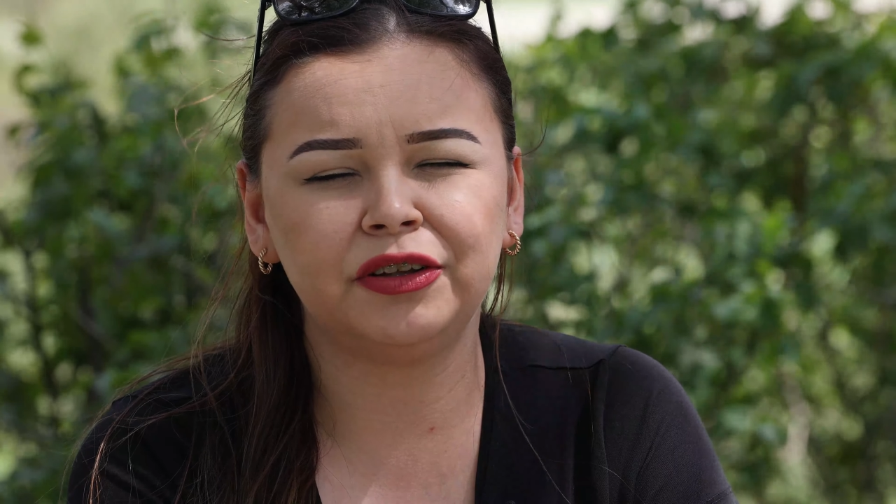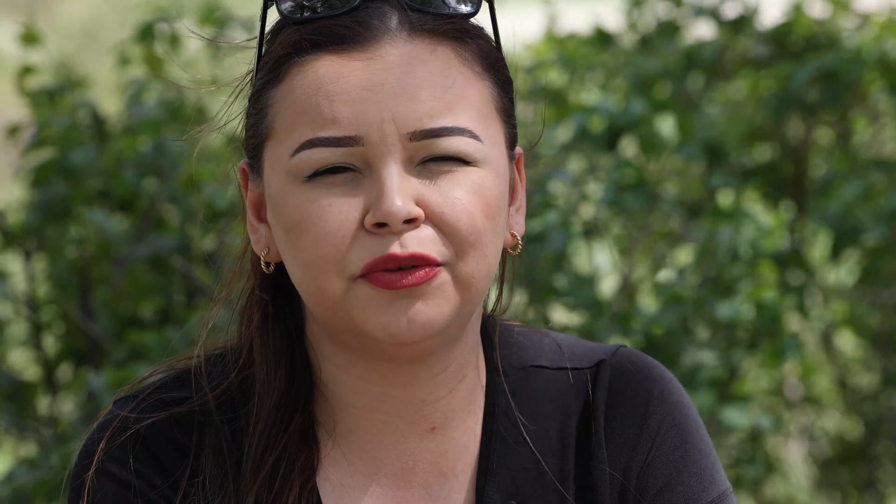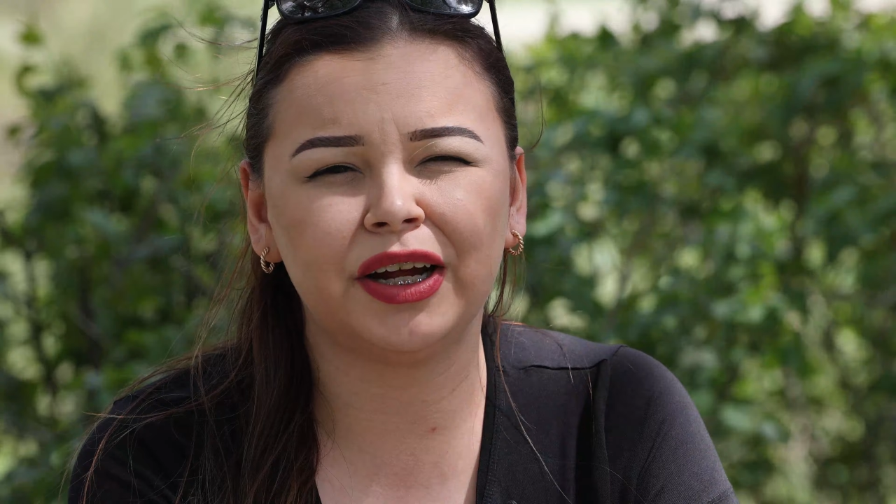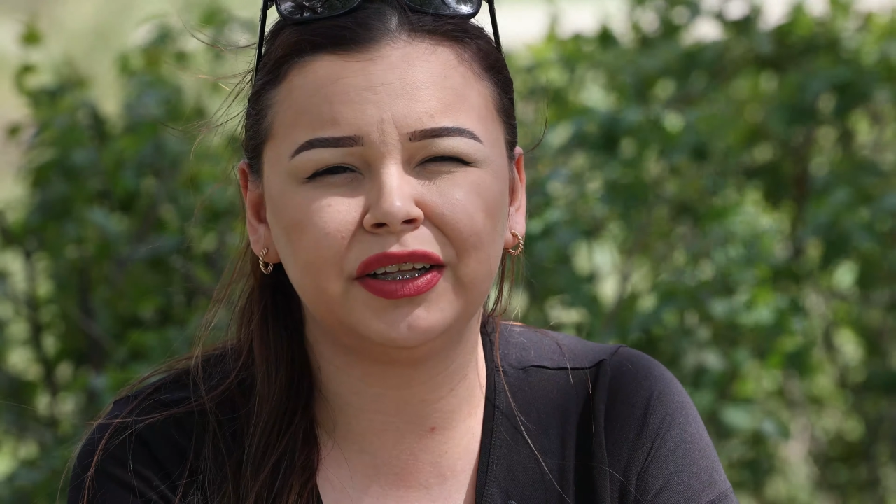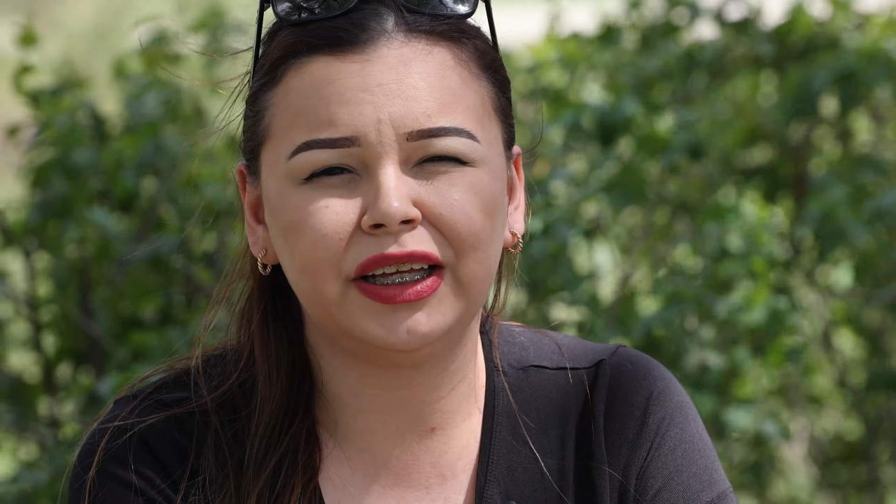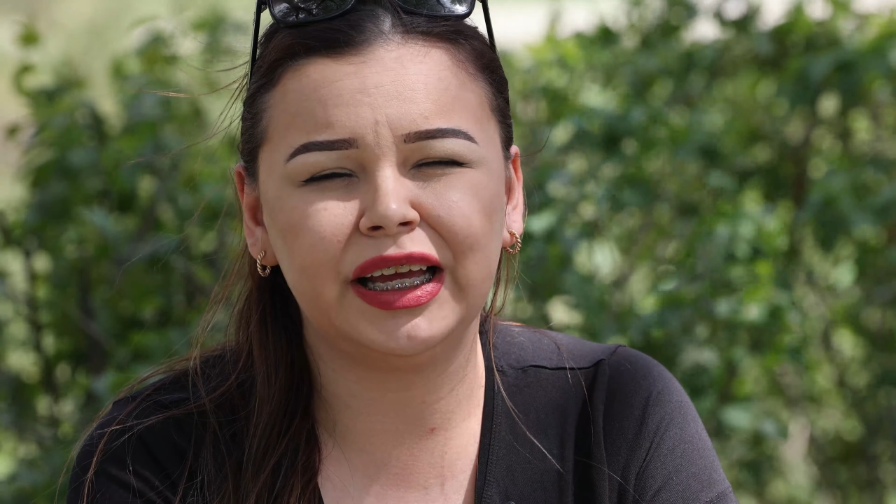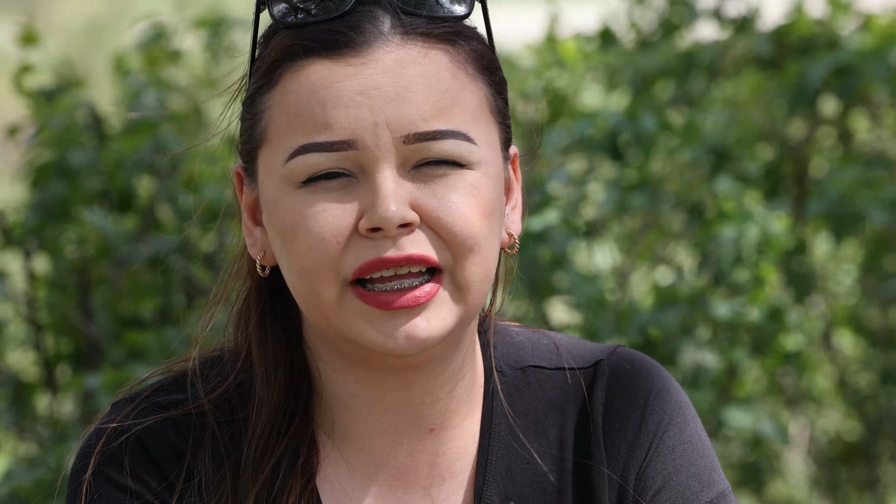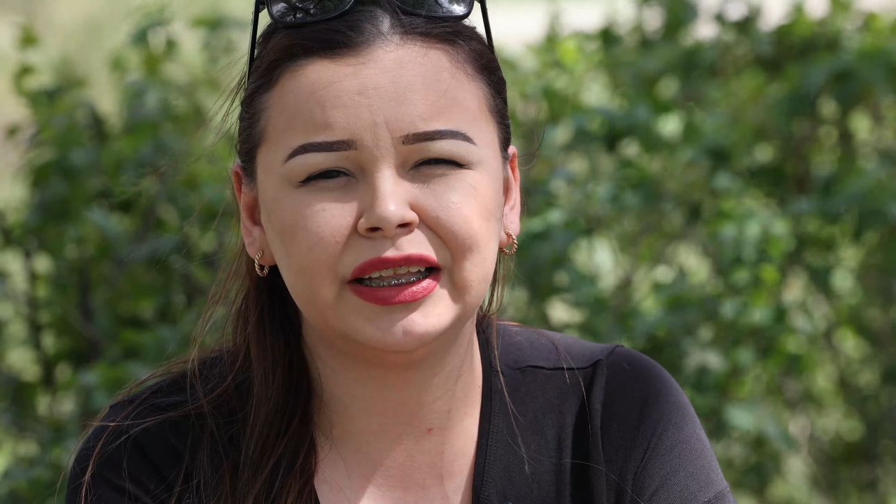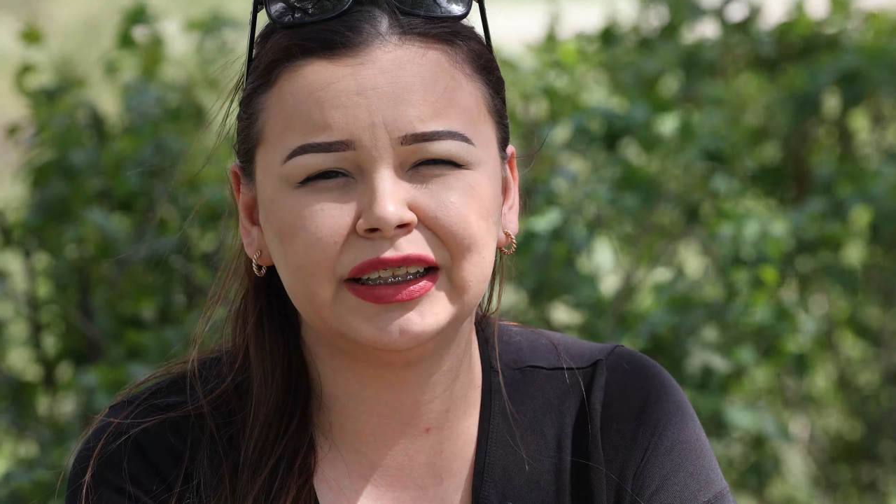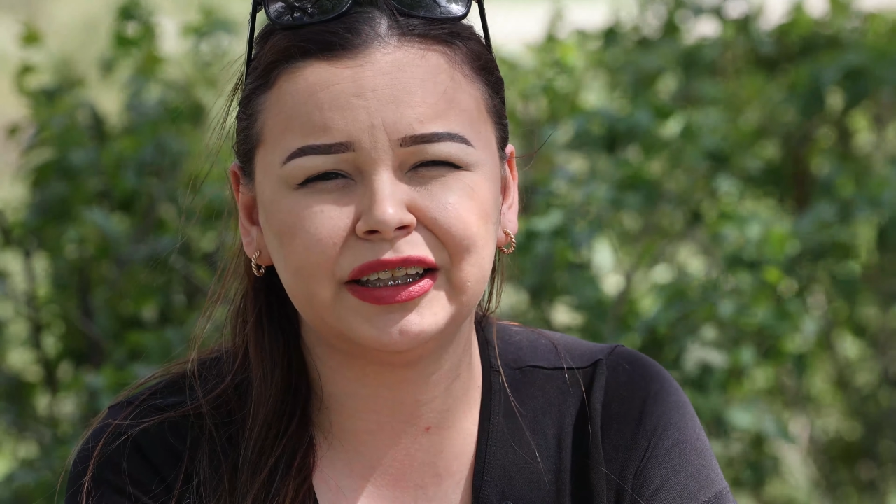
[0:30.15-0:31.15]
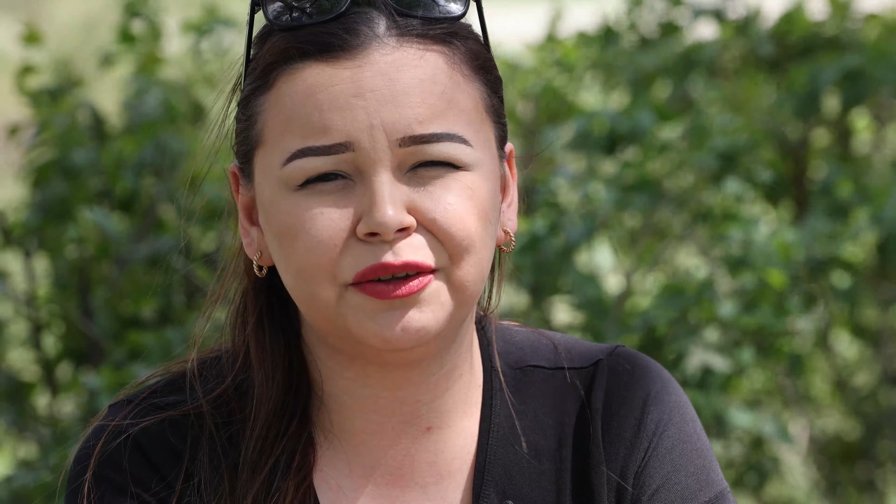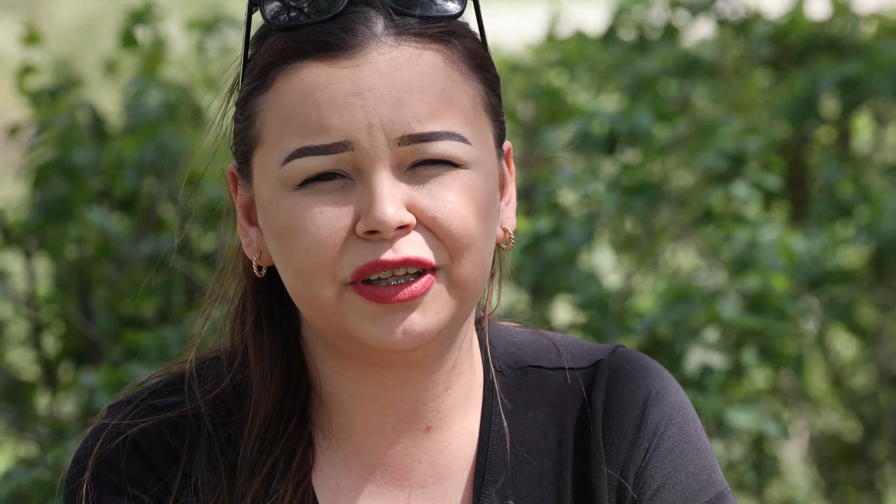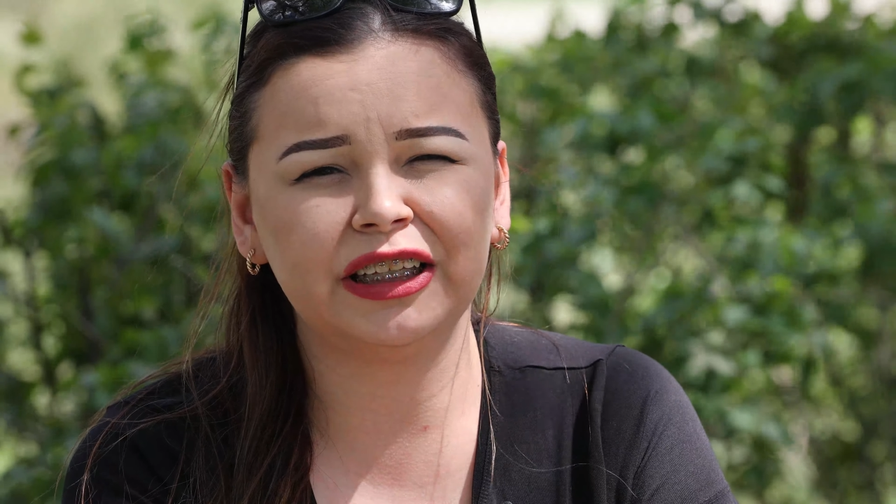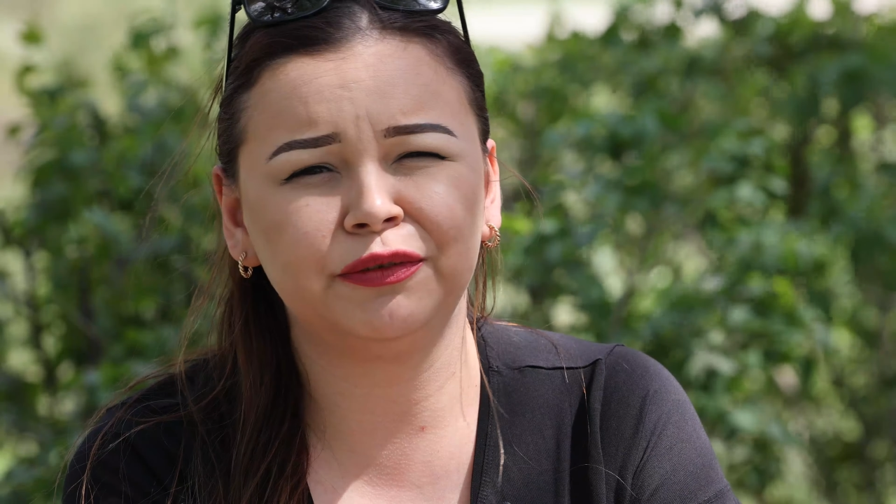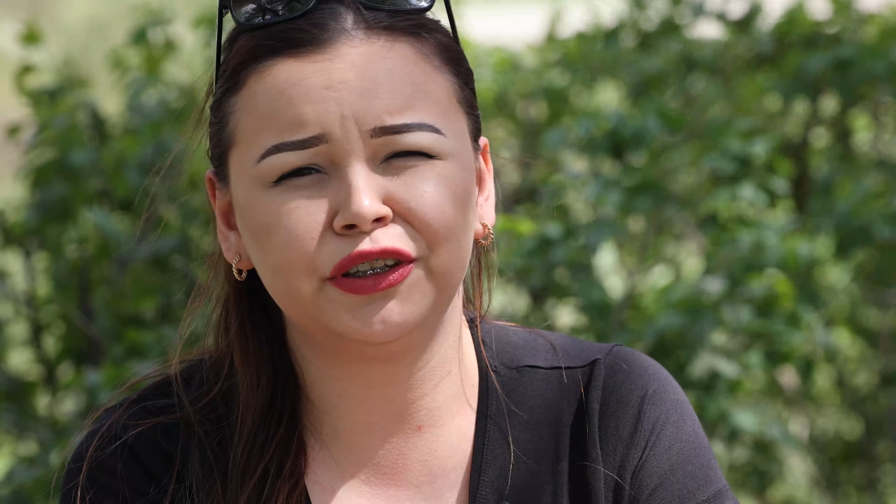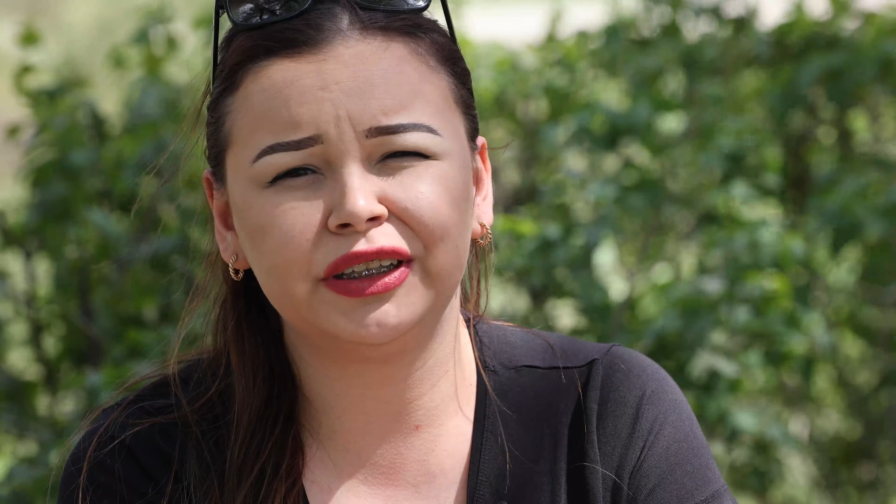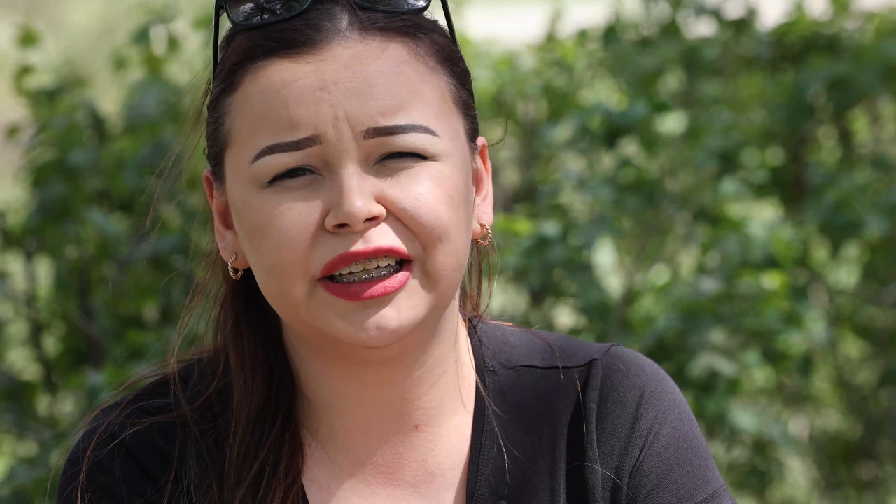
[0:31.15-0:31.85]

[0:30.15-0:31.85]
directly in the Southeast First